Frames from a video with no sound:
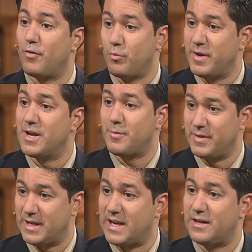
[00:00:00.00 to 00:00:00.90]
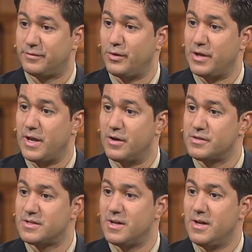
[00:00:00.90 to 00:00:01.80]
opened up in the last few
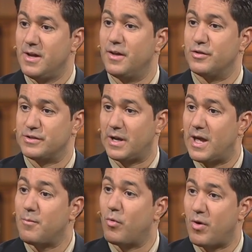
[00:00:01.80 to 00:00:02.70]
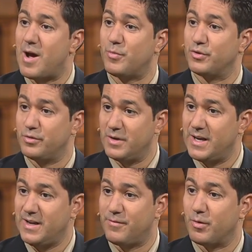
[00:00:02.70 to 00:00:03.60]
years mm -hmm. and there's a lot more
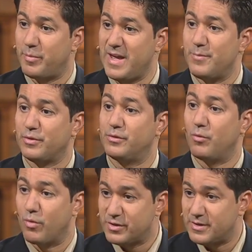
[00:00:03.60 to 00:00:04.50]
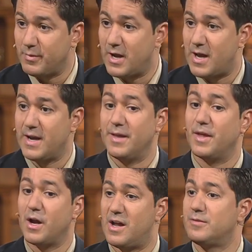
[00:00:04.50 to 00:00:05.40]
opportunity for people to worship God and the
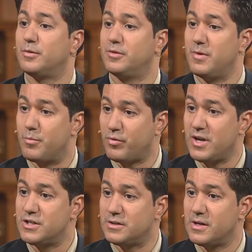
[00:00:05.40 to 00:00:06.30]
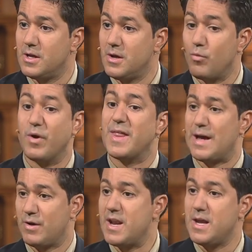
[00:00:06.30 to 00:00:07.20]
gospel to be preached
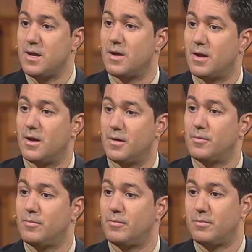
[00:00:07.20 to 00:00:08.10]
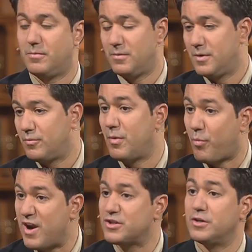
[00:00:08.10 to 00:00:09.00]
without any uh,
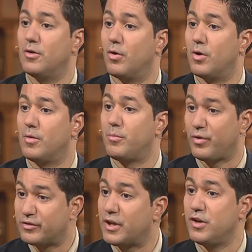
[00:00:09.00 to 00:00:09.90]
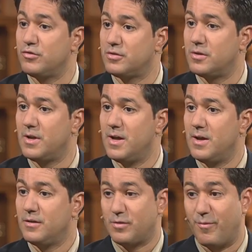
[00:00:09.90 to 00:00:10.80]
repression or persecution.
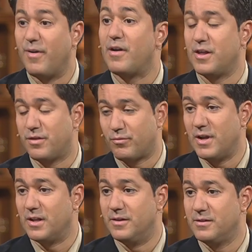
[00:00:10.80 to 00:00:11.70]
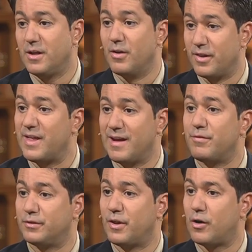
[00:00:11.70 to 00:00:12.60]
So I'm very thrilled, you know, and
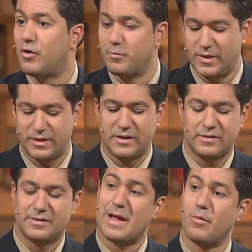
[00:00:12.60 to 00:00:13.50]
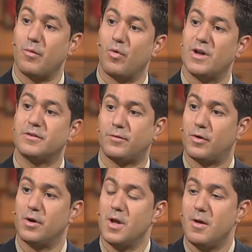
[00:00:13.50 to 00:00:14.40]
thankful to the Lord. But this is how it was
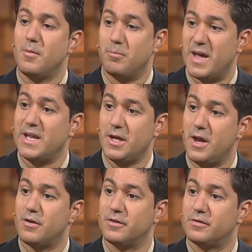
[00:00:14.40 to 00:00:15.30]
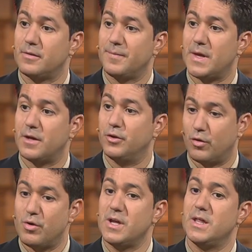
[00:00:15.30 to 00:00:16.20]
for many years uh,
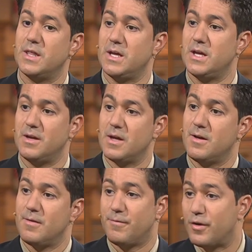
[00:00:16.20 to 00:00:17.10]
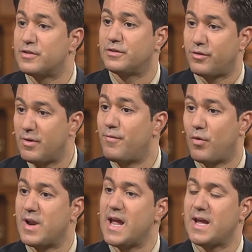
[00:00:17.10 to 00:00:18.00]
during the first three,
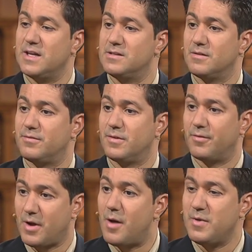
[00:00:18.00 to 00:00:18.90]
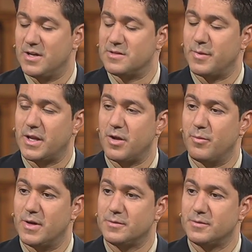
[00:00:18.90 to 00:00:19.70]
four decades of, of communism in Cuba.